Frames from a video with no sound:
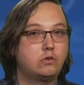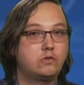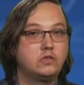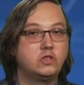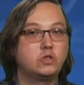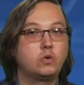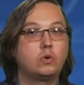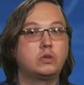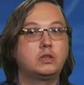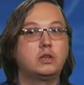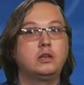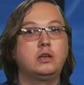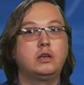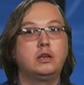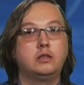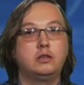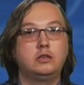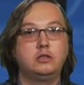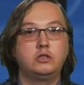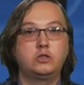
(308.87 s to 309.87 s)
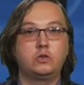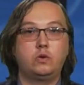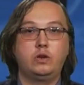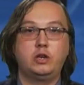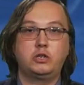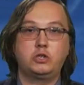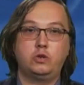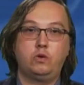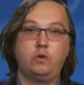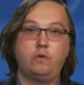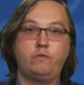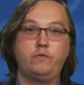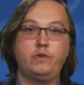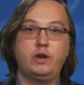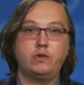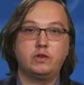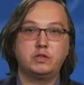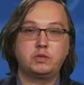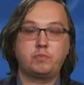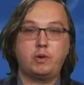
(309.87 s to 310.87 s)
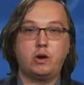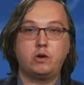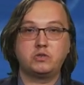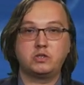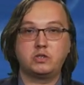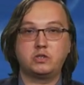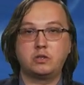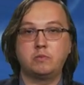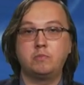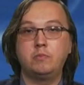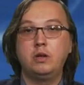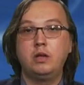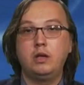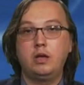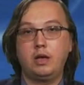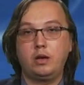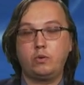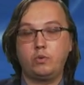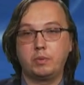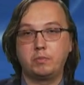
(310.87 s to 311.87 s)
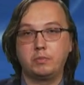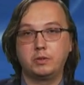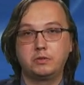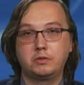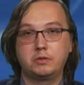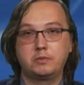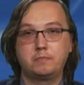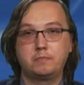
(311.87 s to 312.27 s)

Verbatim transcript: resulting in the disconnection of various power system equipment.